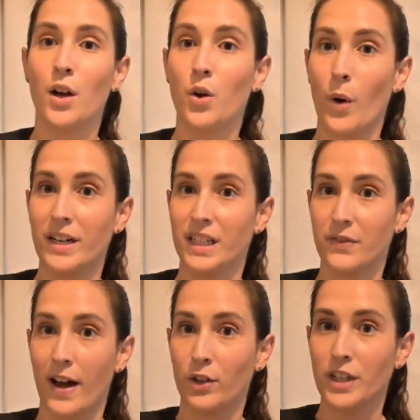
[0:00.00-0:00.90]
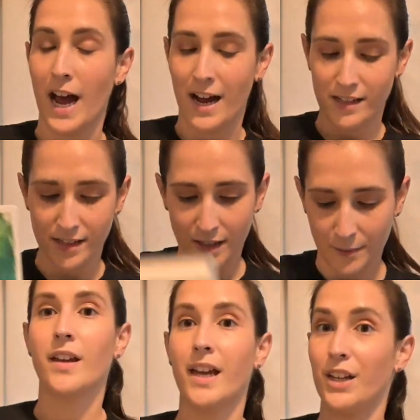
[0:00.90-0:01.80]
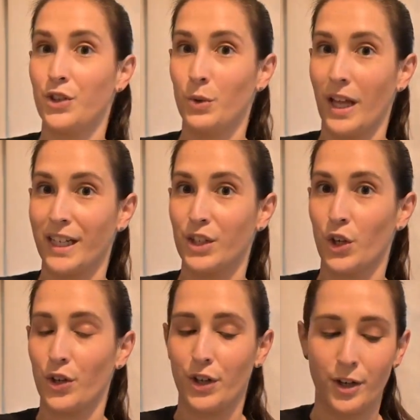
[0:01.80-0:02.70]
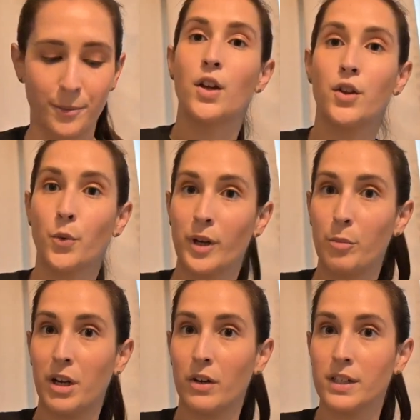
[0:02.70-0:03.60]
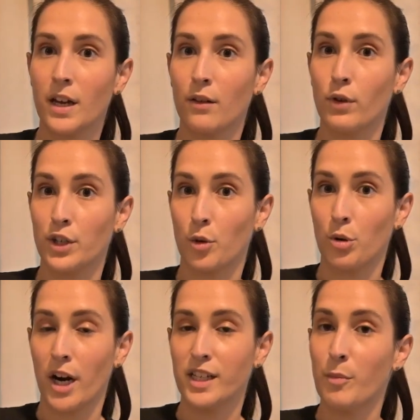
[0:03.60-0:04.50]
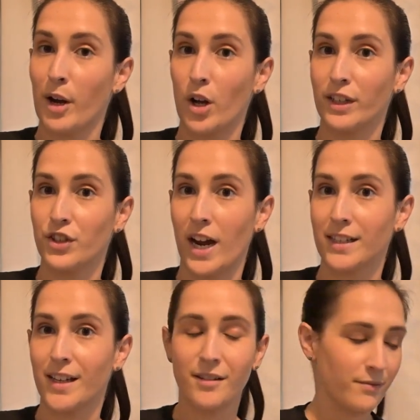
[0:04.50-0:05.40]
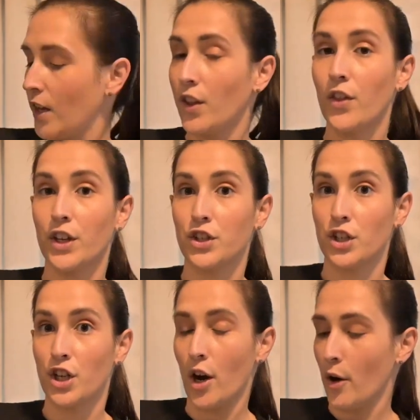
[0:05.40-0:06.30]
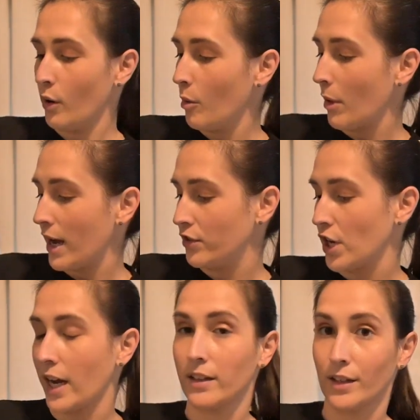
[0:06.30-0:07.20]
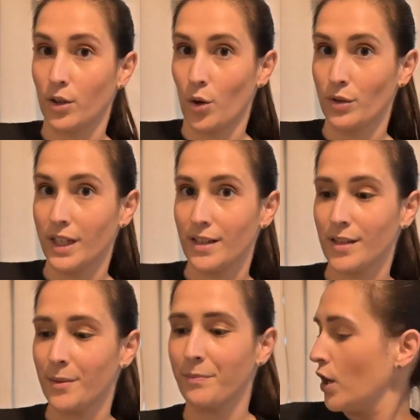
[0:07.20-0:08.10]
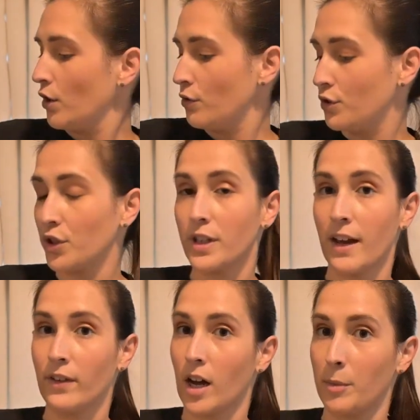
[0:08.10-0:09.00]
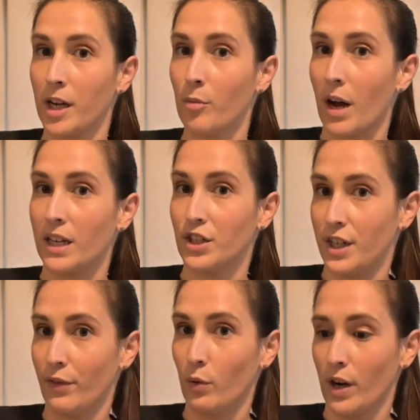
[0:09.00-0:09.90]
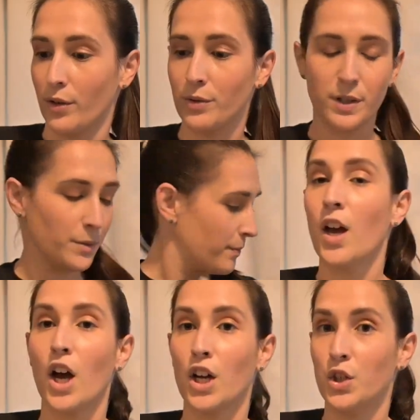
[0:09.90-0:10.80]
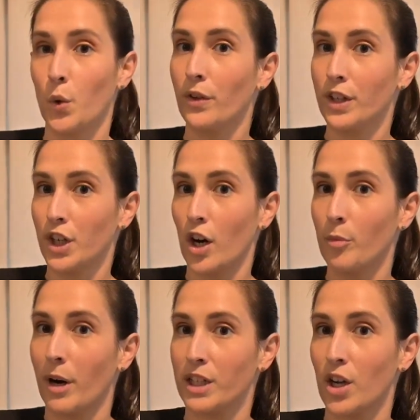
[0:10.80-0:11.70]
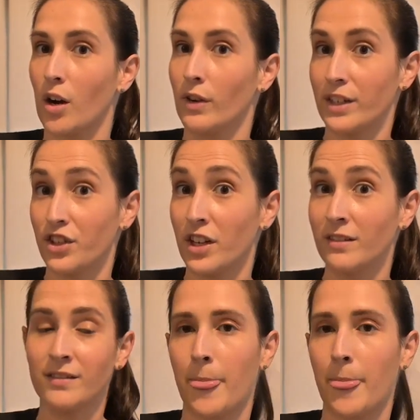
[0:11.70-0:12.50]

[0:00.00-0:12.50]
Gwendy's Final Task, and You Like It Darker. The Reappearance of Rachel Price by Holly Jackson, The Chateau by Jacqueline Goldis, You Shouldn't Have Come Here by Geneva Rose, A Door in the Dark by Scott Renchen,